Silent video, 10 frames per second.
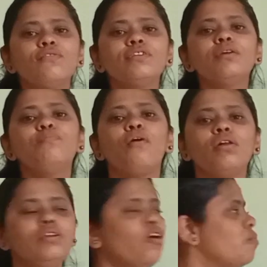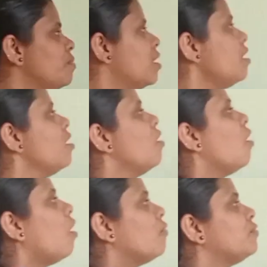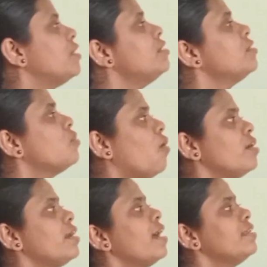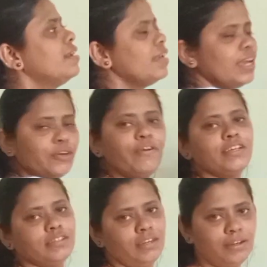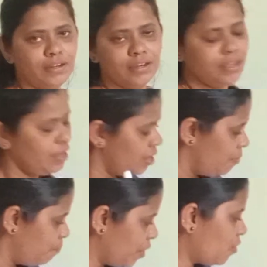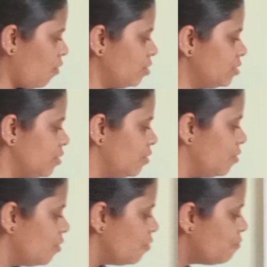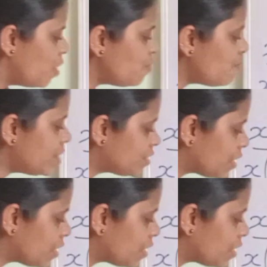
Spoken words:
of the polynomial of this quadratic equation, because when we will